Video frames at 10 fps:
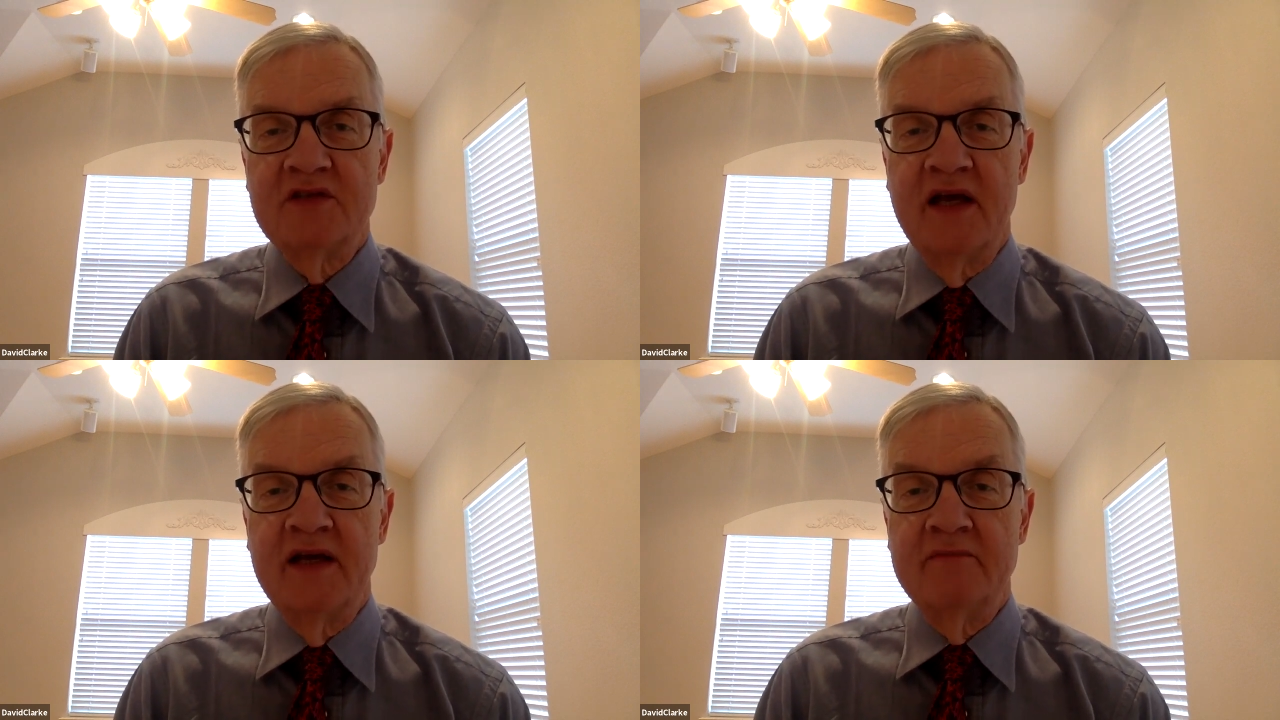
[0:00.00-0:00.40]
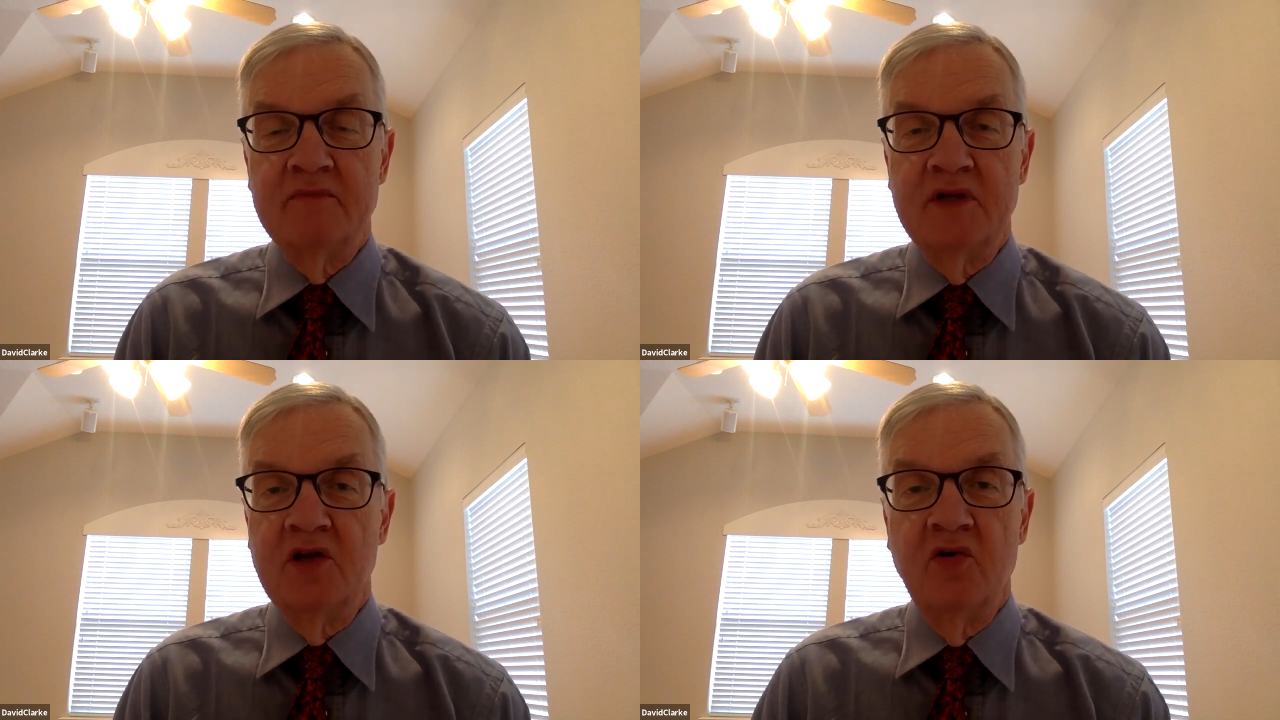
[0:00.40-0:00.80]
And
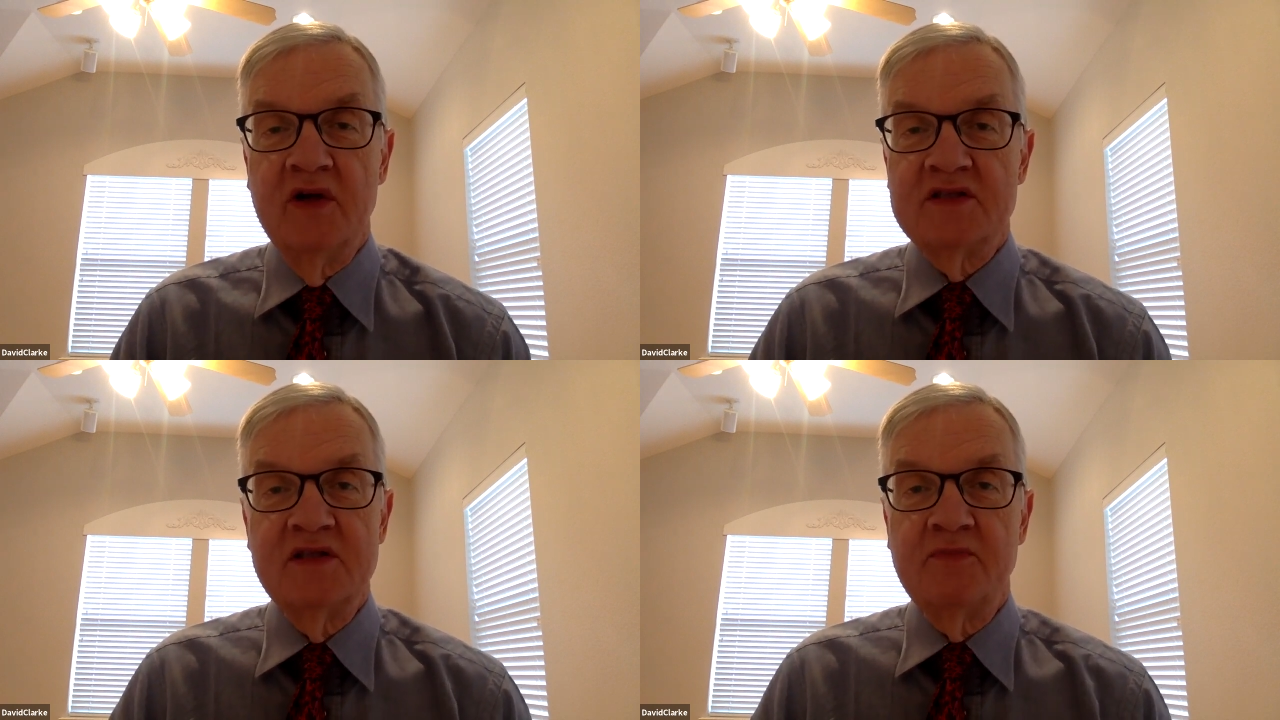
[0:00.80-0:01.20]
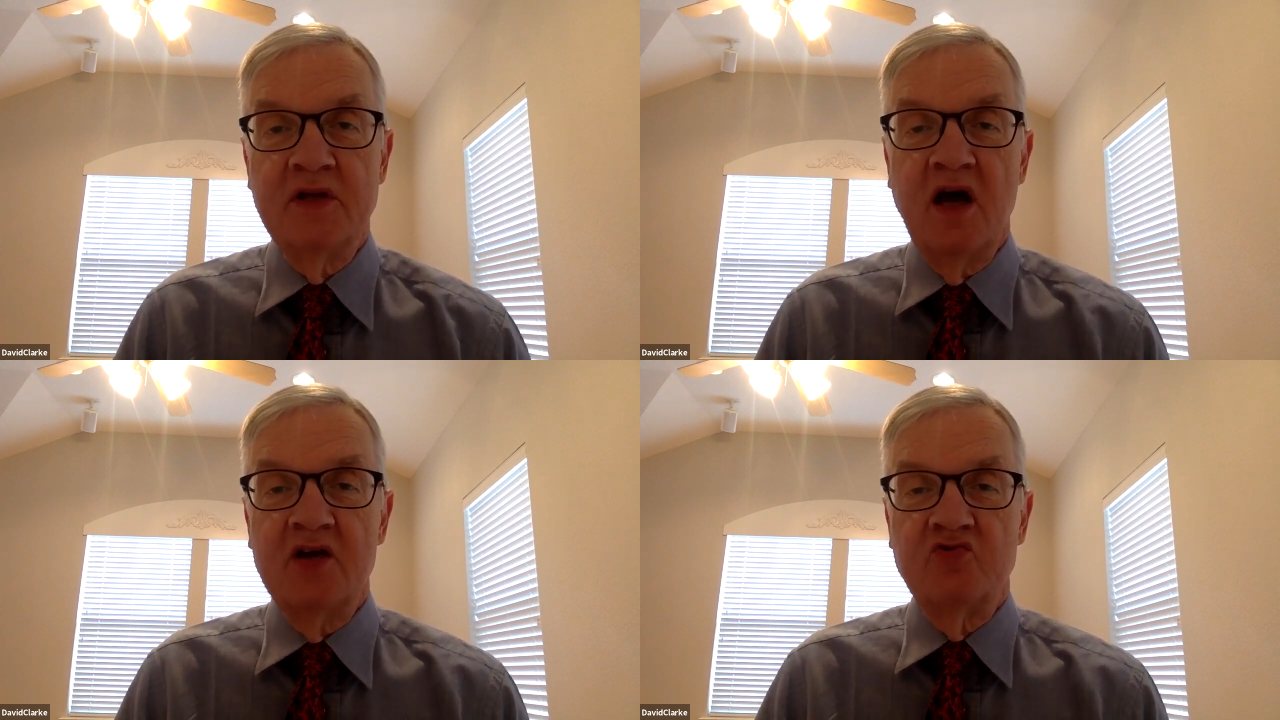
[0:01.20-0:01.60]
it's simply
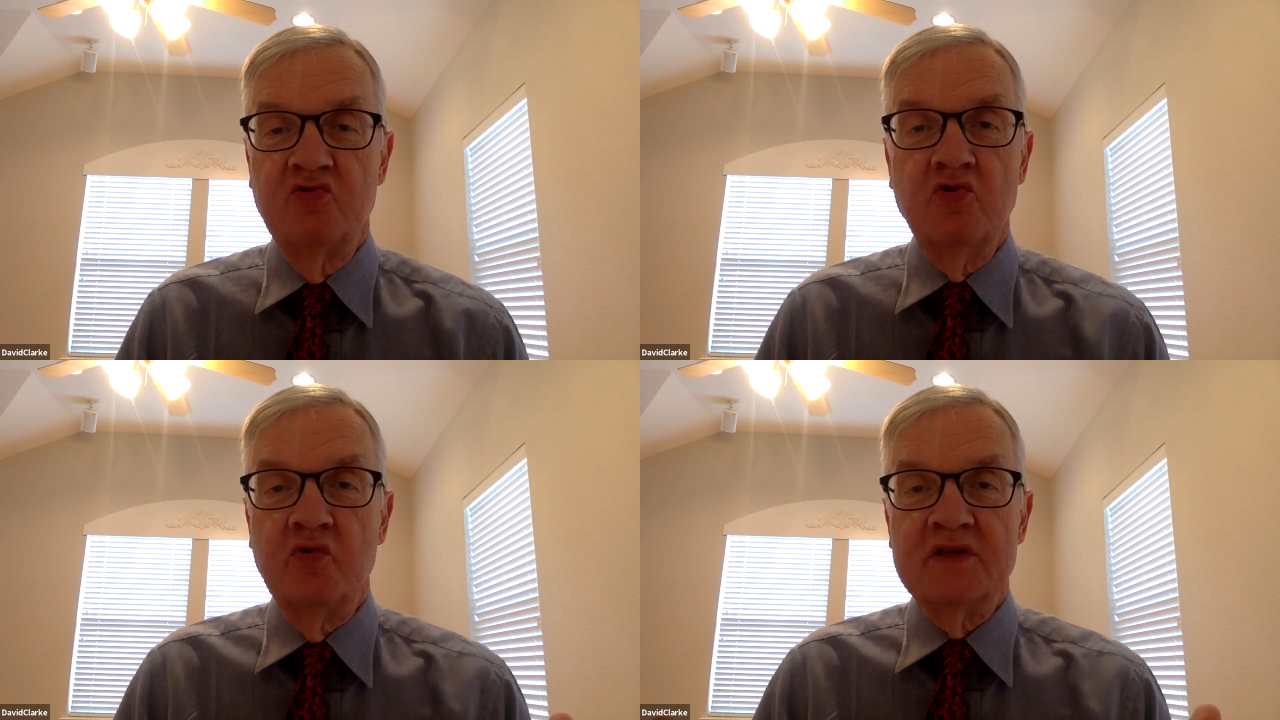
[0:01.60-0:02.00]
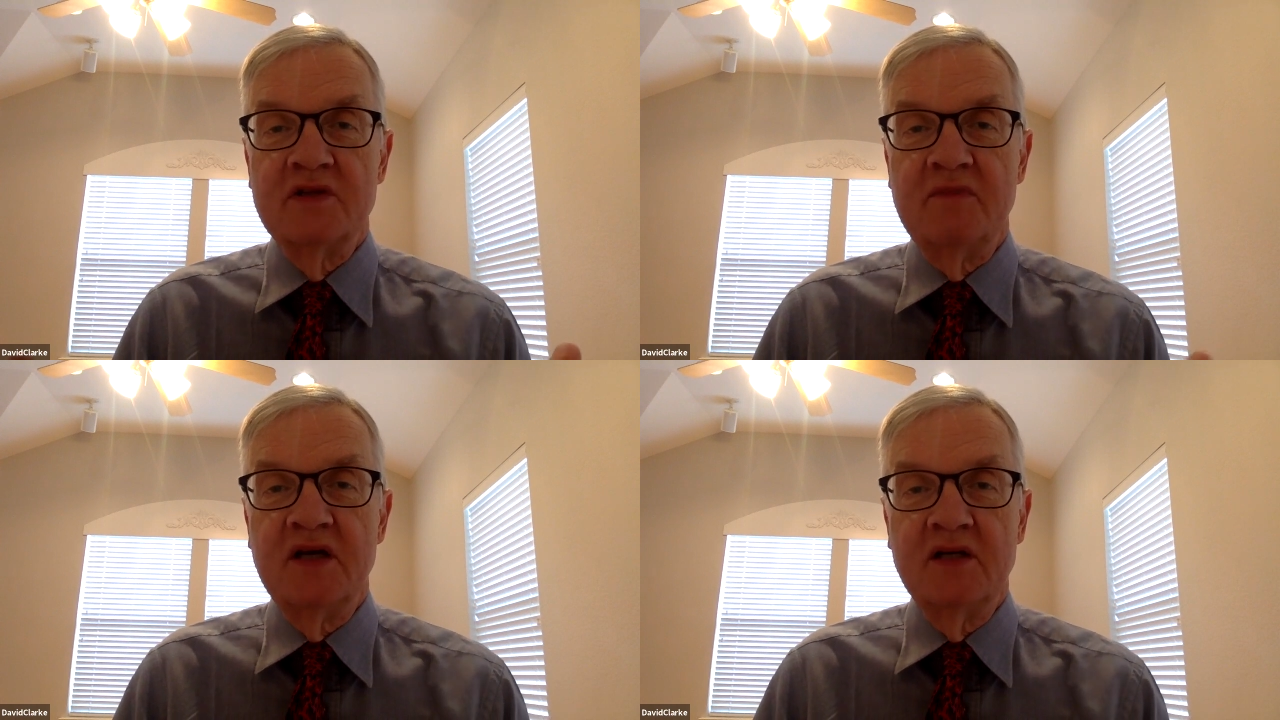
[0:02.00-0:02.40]
not true. It's a
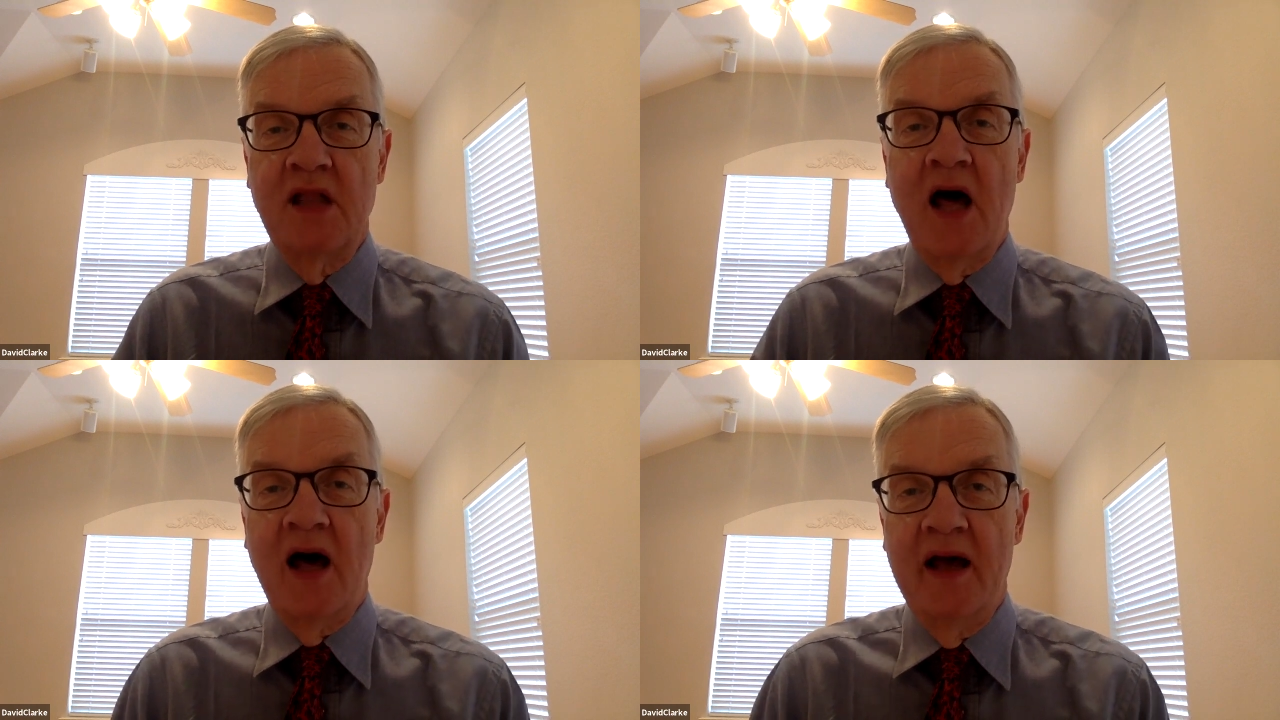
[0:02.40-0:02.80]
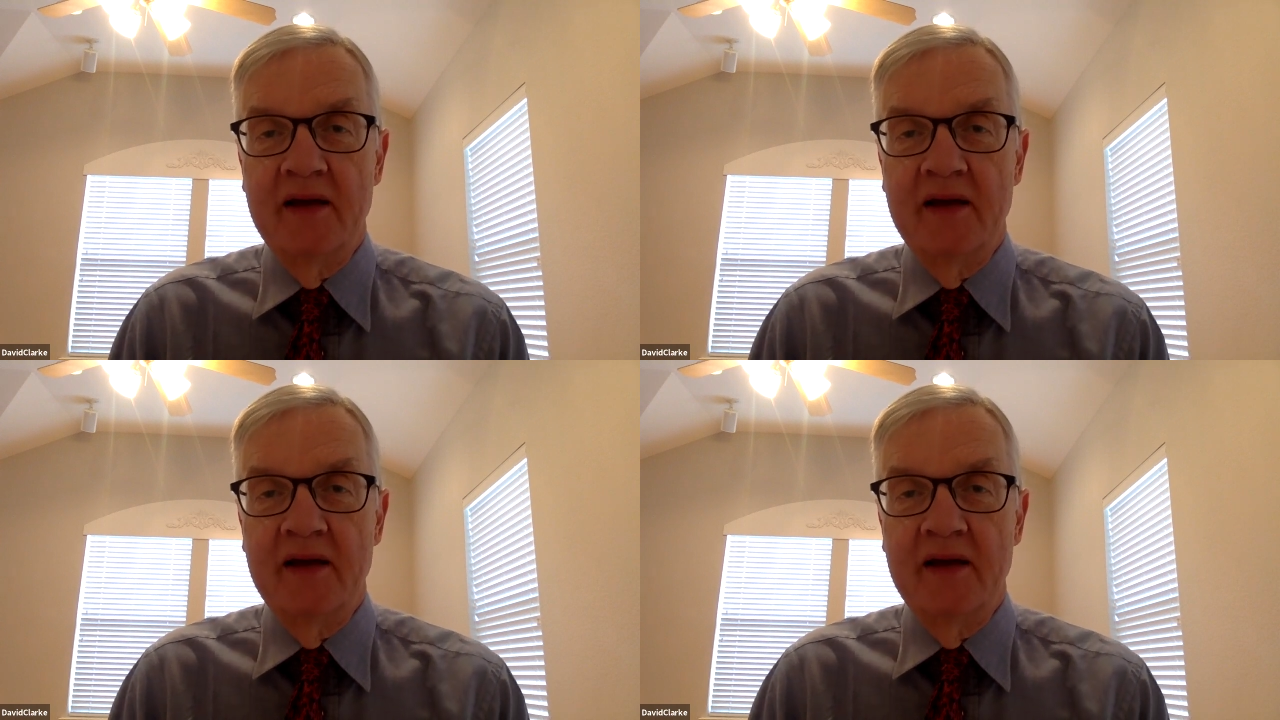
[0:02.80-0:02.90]
big lie.